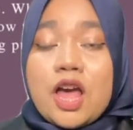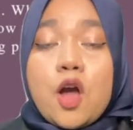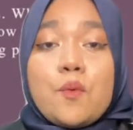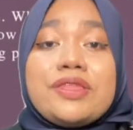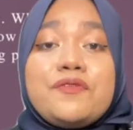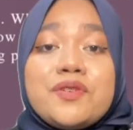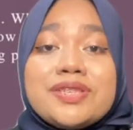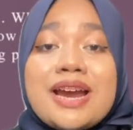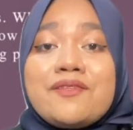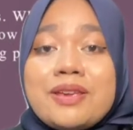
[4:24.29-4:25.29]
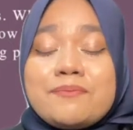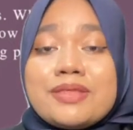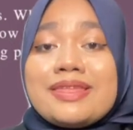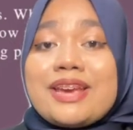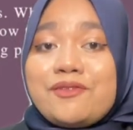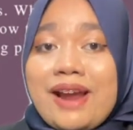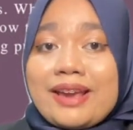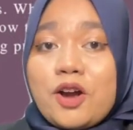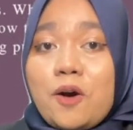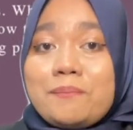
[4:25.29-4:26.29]
When the fruits are ripe, they crack
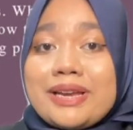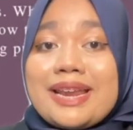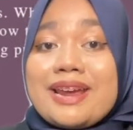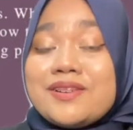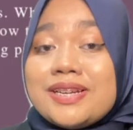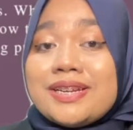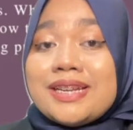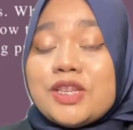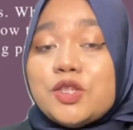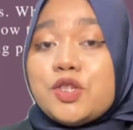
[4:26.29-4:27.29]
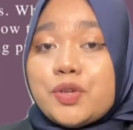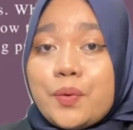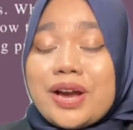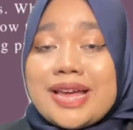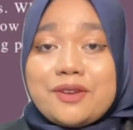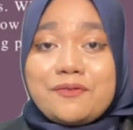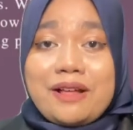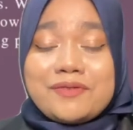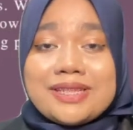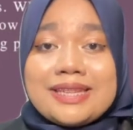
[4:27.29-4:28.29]
open irregularly to show the
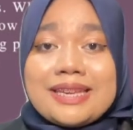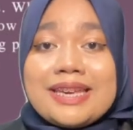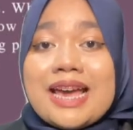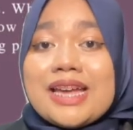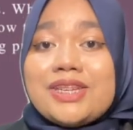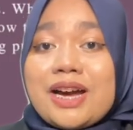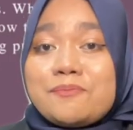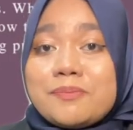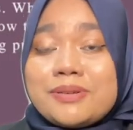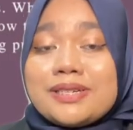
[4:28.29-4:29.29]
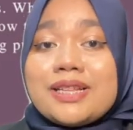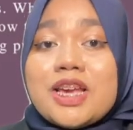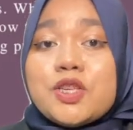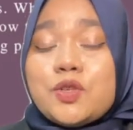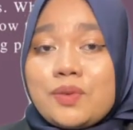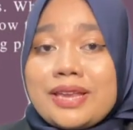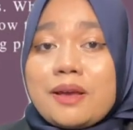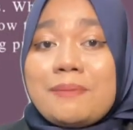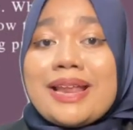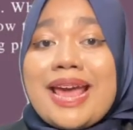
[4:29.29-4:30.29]
velvety, dark purple, sweet
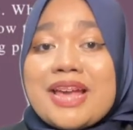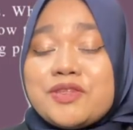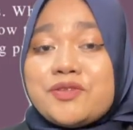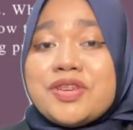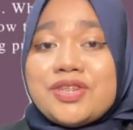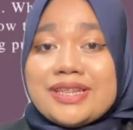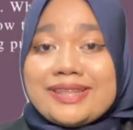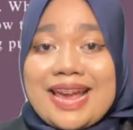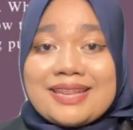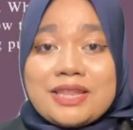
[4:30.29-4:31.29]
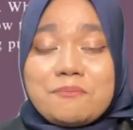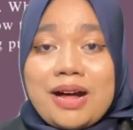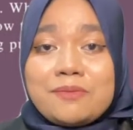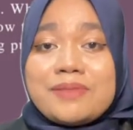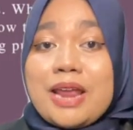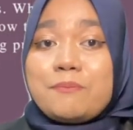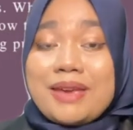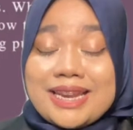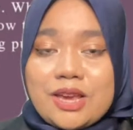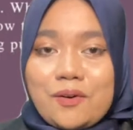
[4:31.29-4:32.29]
but astringent tasting pulp and
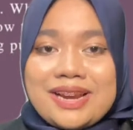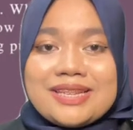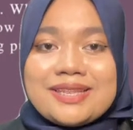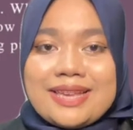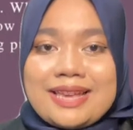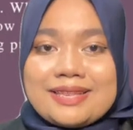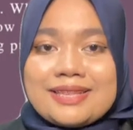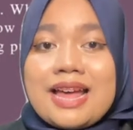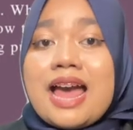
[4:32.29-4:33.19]
many orange seeds.